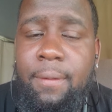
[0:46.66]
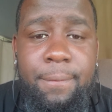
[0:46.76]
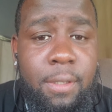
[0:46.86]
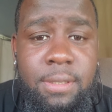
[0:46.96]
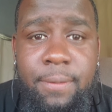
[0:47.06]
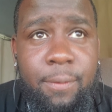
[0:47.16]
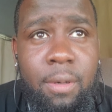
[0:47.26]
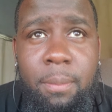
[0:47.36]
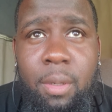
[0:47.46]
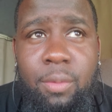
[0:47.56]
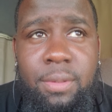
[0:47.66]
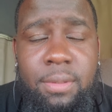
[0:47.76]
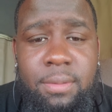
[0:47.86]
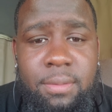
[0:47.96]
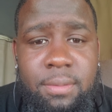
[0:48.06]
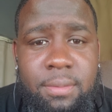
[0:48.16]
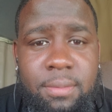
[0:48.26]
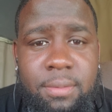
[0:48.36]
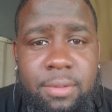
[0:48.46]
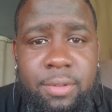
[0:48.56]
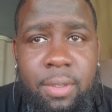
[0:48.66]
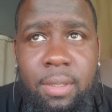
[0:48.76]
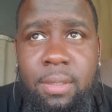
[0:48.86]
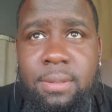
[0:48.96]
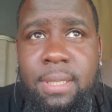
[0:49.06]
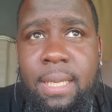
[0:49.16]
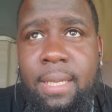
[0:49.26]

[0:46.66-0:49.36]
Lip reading: First and foremost, truckers